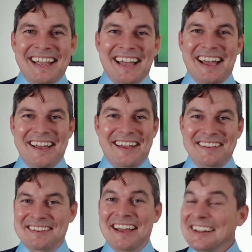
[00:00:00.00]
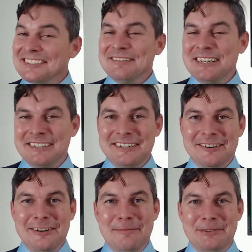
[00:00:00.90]
Not too many
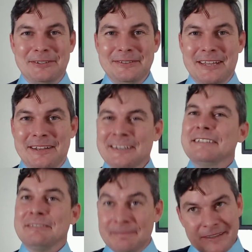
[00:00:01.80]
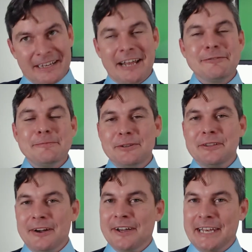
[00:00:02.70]
CRMs do that. A lot of them do
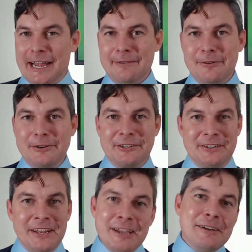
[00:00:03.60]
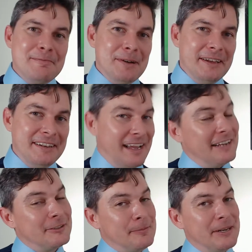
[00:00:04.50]
the online version, but
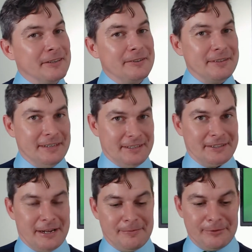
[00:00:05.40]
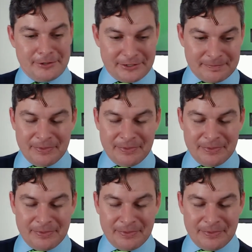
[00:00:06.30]
not too many do the desktop version.